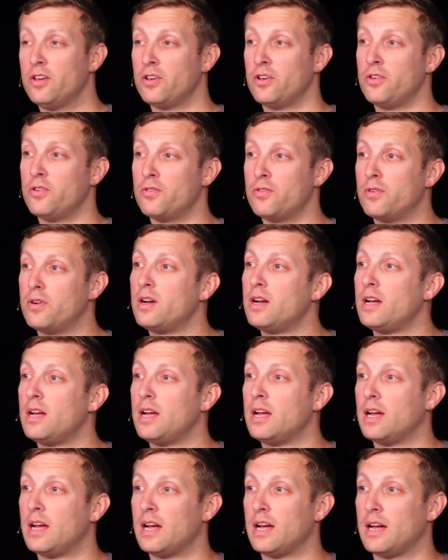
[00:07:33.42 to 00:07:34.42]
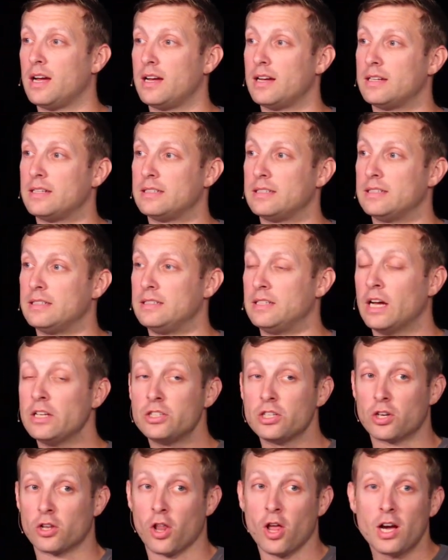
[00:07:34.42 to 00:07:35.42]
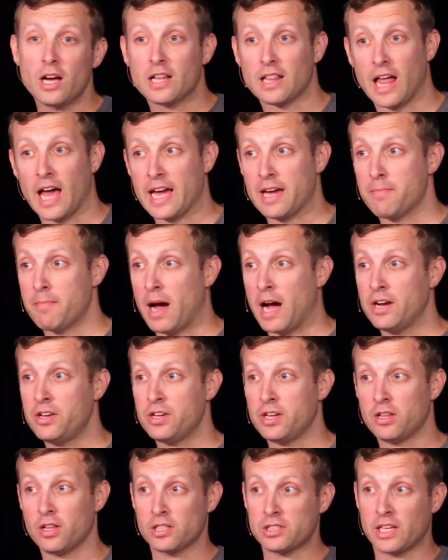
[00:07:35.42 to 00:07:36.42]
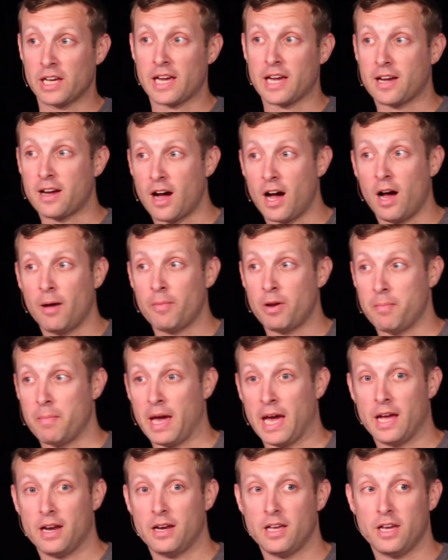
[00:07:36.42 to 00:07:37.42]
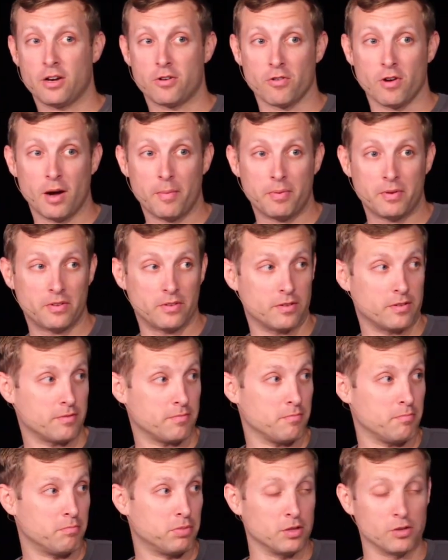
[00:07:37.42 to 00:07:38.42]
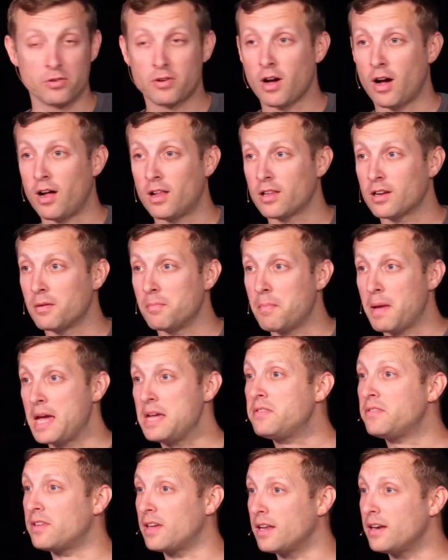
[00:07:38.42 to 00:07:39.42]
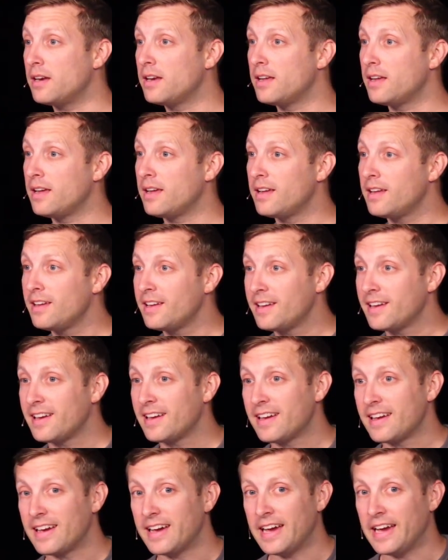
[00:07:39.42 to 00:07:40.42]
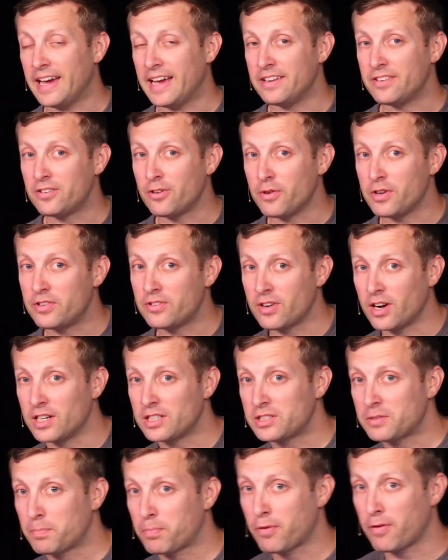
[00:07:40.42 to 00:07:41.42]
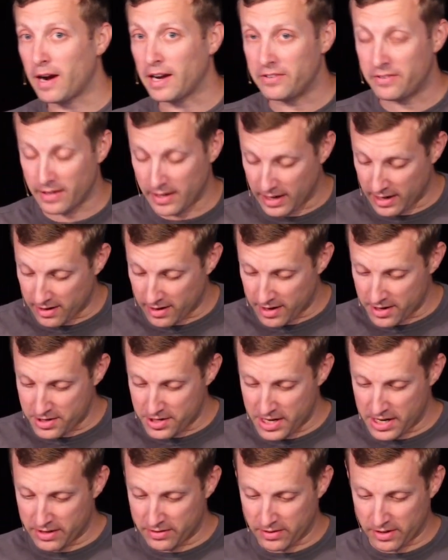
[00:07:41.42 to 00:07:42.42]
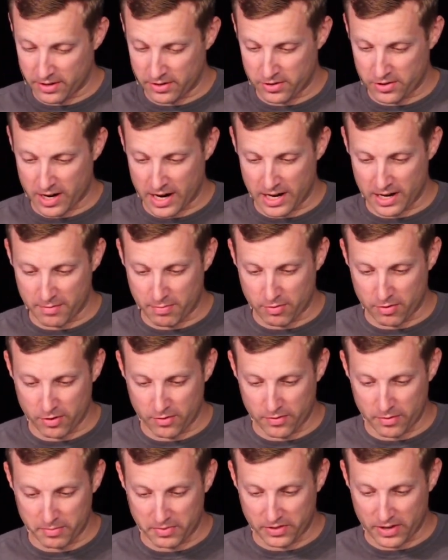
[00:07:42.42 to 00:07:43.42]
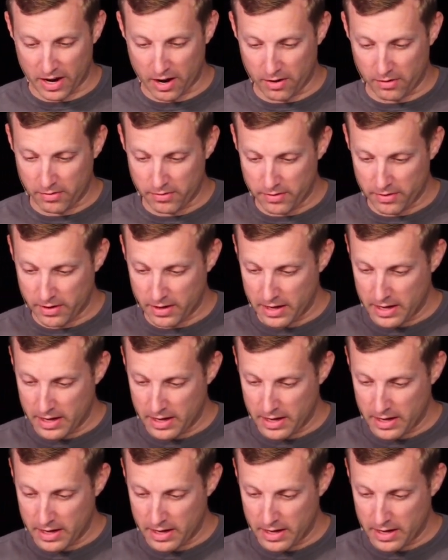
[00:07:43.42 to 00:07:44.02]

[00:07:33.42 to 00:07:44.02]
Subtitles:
who doesn't look like much. He looks like a common man. He grew up as a blue-collar mason. And so he starts pressing in on Jesus, trying to prove himself.